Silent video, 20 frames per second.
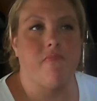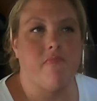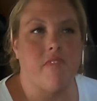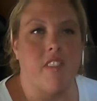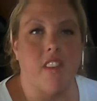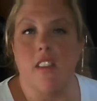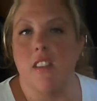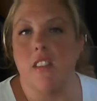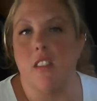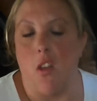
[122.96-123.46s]

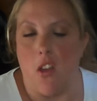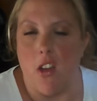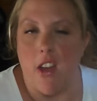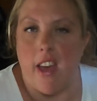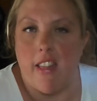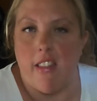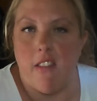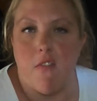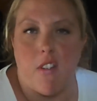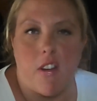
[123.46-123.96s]
the Long
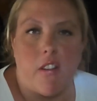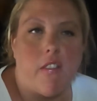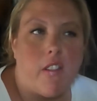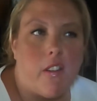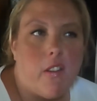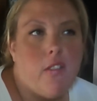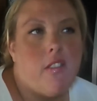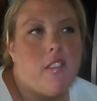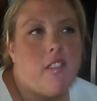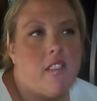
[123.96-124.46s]
Island
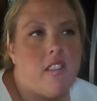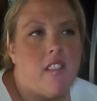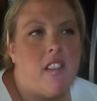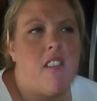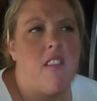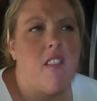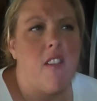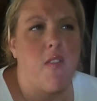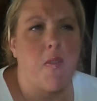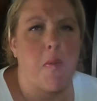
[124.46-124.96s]
Railroad. I don't
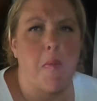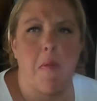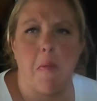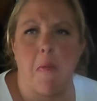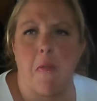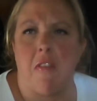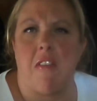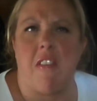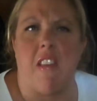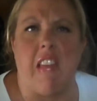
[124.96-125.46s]
know if I'm
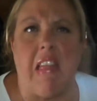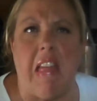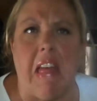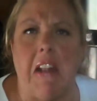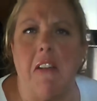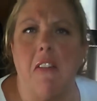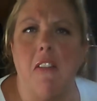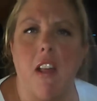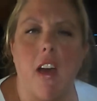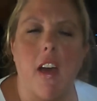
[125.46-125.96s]
supposed to say that
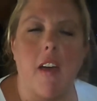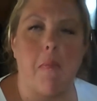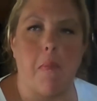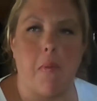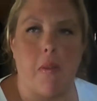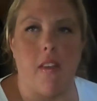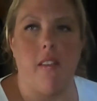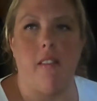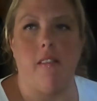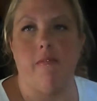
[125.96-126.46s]
or not,
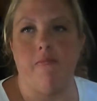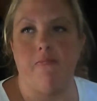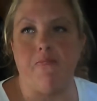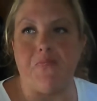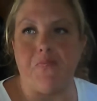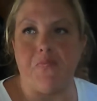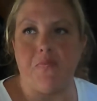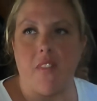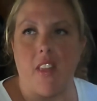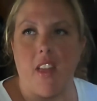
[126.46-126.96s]
but
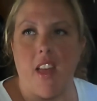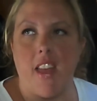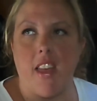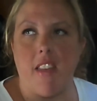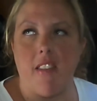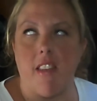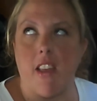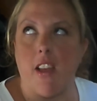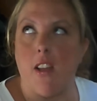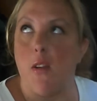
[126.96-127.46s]
I
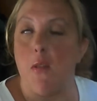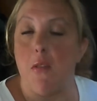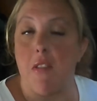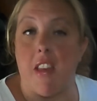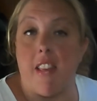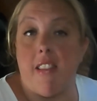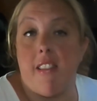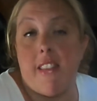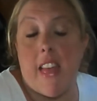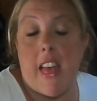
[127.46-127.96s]
guess if I
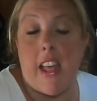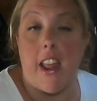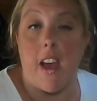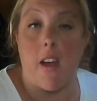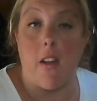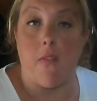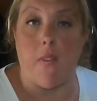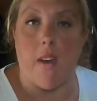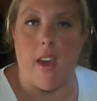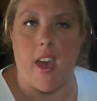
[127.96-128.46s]
edit that out,
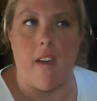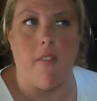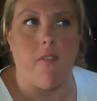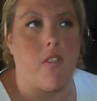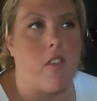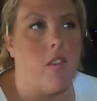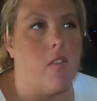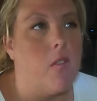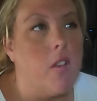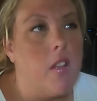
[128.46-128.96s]
I have to.
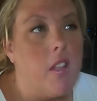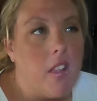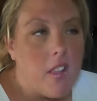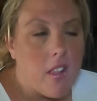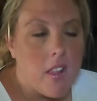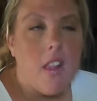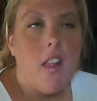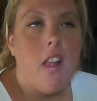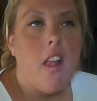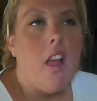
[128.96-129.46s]

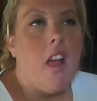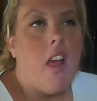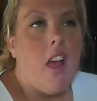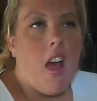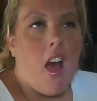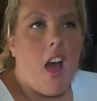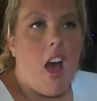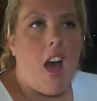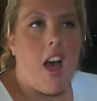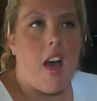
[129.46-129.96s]

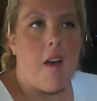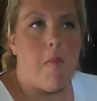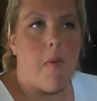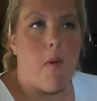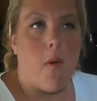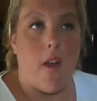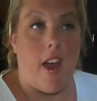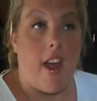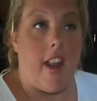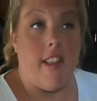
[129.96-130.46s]
Um,
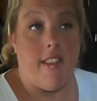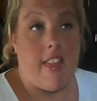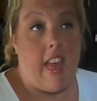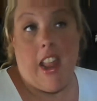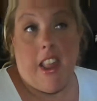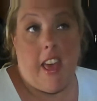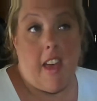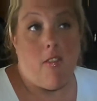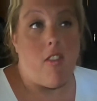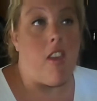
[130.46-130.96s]
or edit that
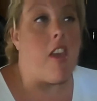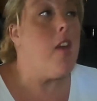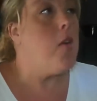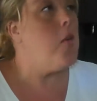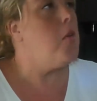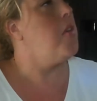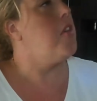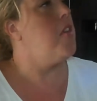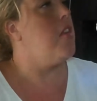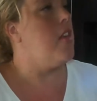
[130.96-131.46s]
out too.
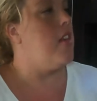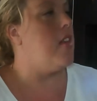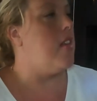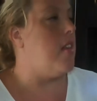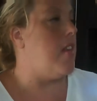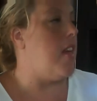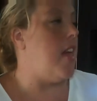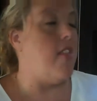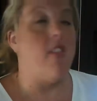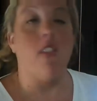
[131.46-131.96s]

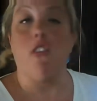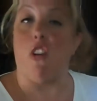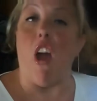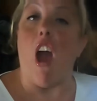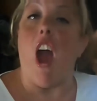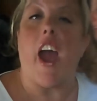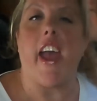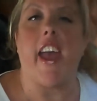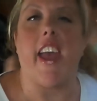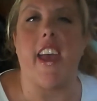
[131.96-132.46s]
And the
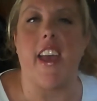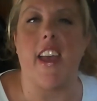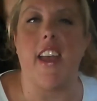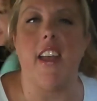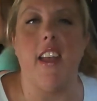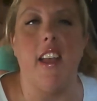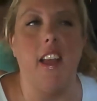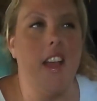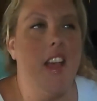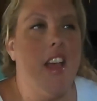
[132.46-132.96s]
crying.
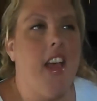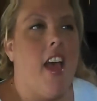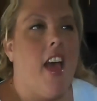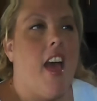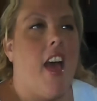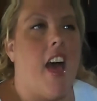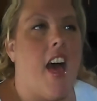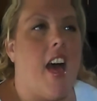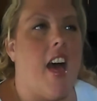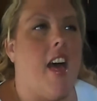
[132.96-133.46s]

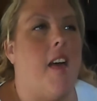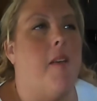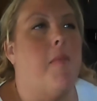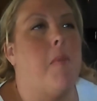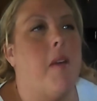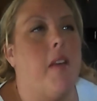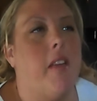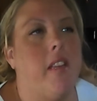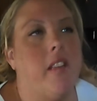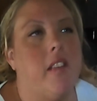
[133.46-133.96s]
Um,
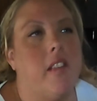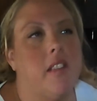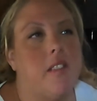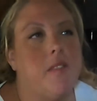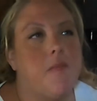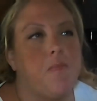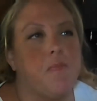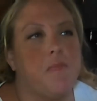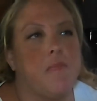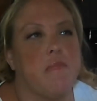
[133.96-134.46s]

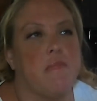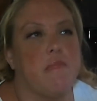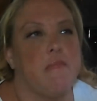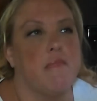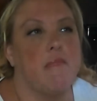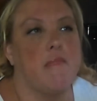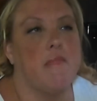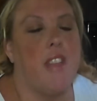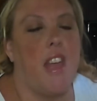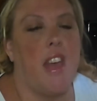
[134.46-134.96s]

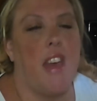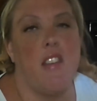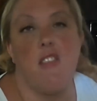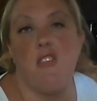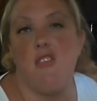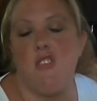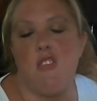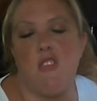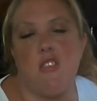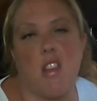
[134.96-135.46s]
yeah,
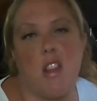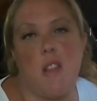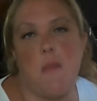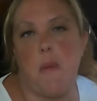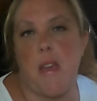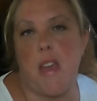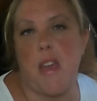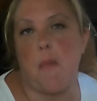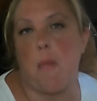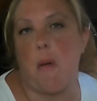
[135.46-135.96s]
it's just going to
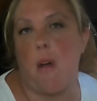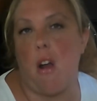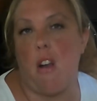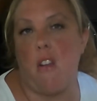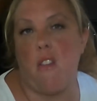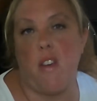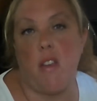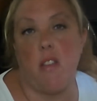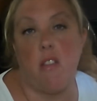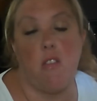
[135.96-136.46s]
be a part of
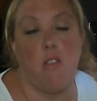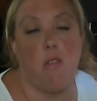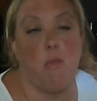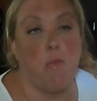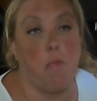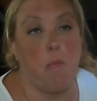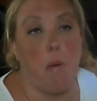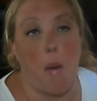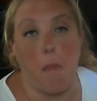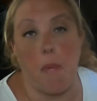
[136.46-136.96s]
it.
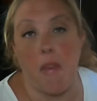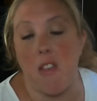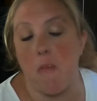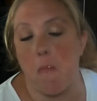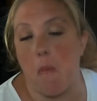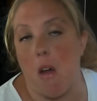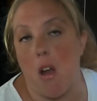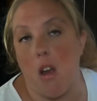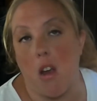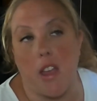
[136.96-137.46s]
Puppies
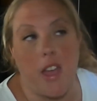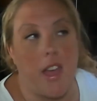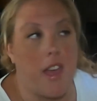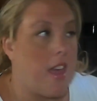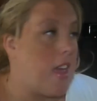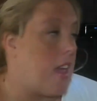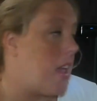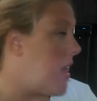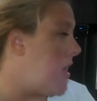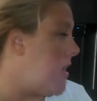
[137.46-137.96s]
barking,